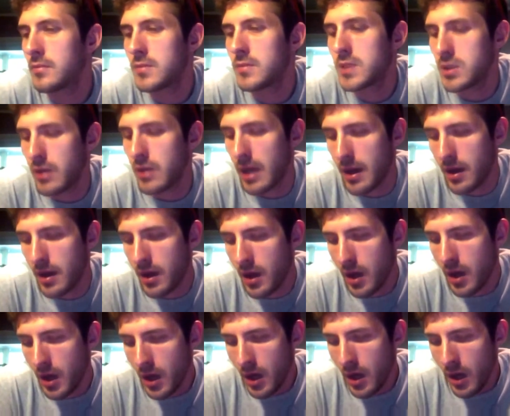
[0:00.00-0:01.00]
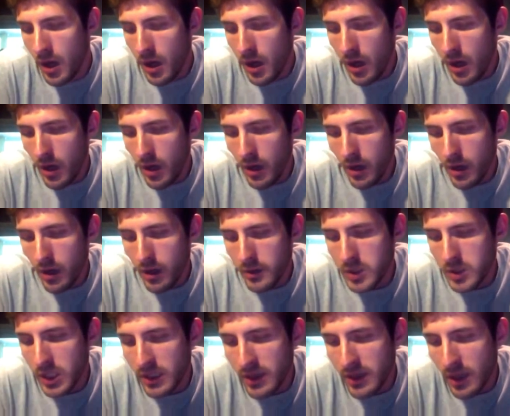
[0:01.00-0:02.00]
So yeah,
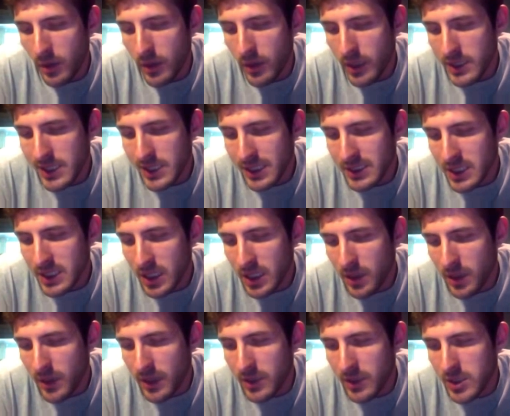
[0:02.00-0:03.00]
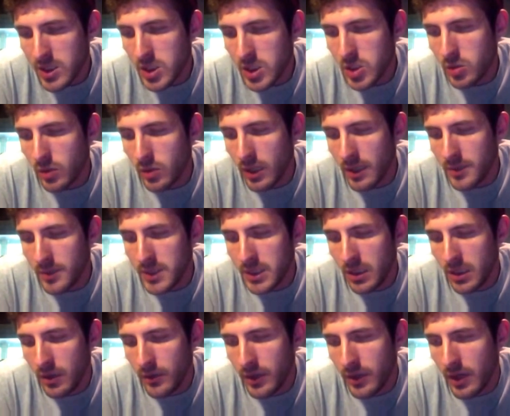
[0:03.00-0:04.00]
trying to think what else I can tell you about the script
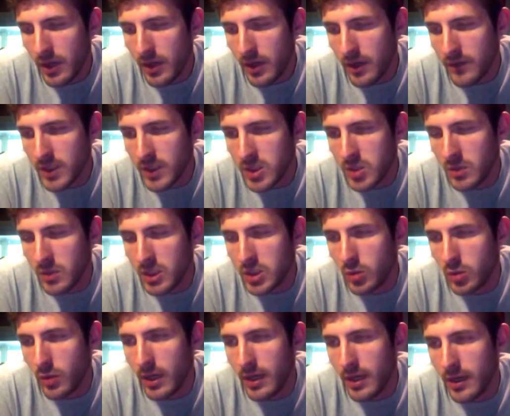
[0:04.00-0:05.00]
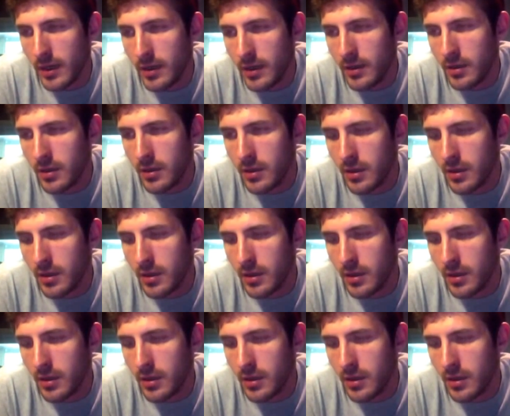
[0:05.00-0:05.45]
without giving too much away.